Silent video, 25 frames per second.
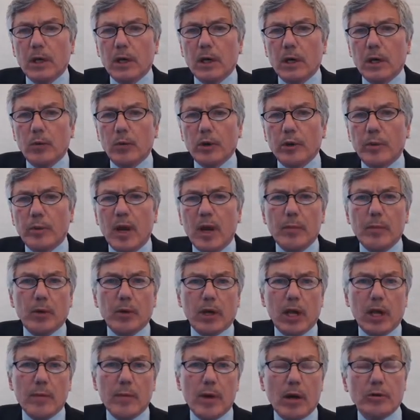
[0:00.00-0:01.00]
When the paper
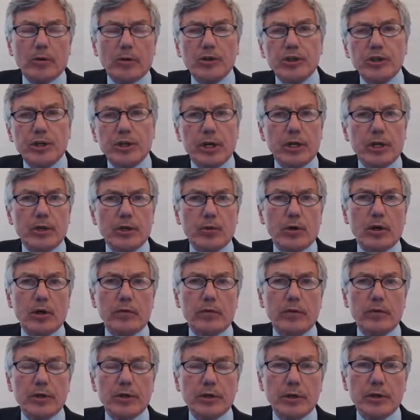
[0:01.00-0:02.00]
came out in January
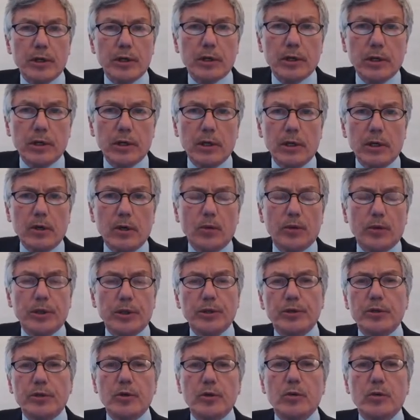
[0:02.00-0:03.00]
of this year,
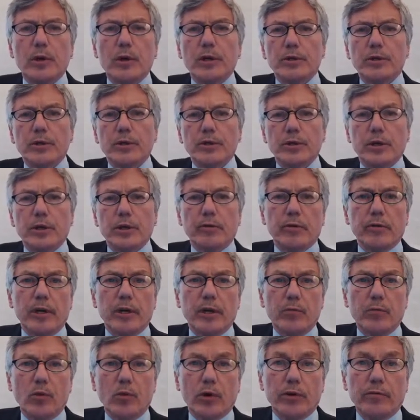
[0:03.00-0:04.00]
within 2 weeks it
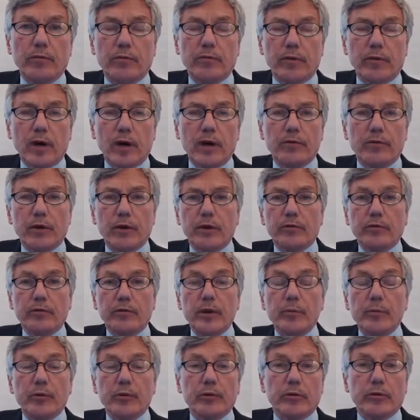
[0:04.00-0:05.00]
generated more than 500
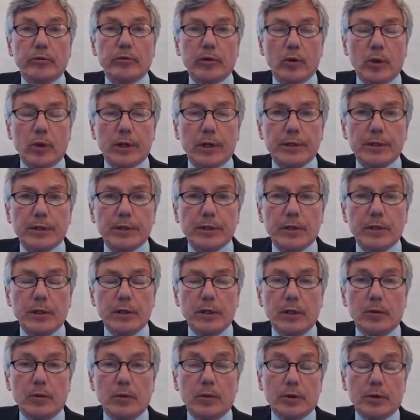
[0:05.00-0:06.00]
reprint requests,
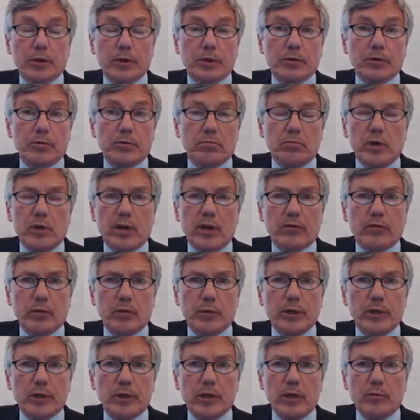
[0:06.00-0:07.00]
which has never
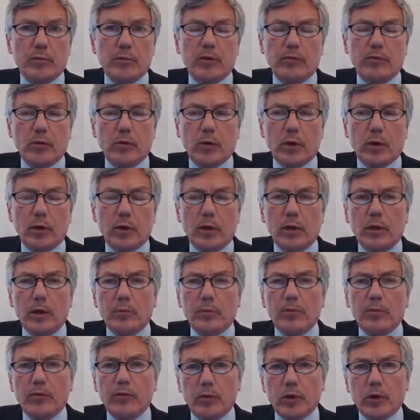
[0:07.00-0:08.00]
been seen before
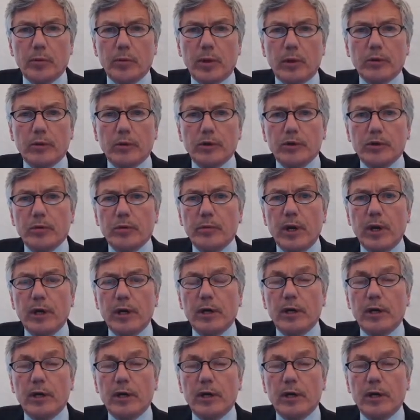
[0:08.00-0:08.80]
the publisher made